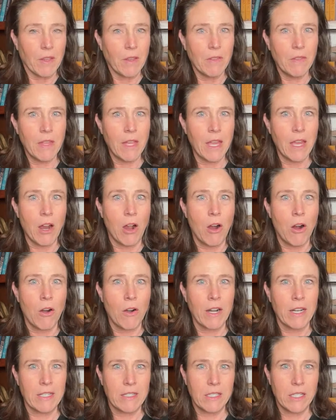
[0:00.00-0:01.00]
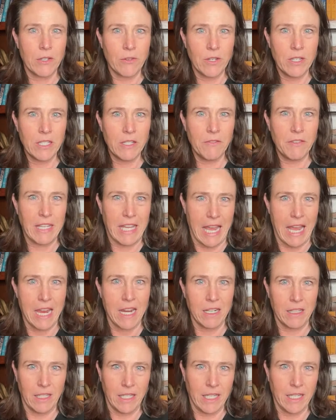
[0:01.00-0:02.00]
They are a series of
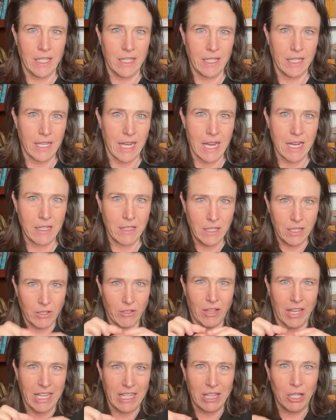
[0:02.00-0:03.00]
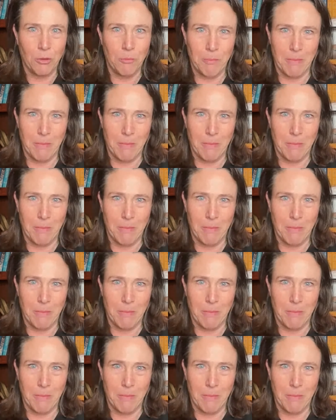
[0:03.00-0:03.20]
ganglia, and ganglia like little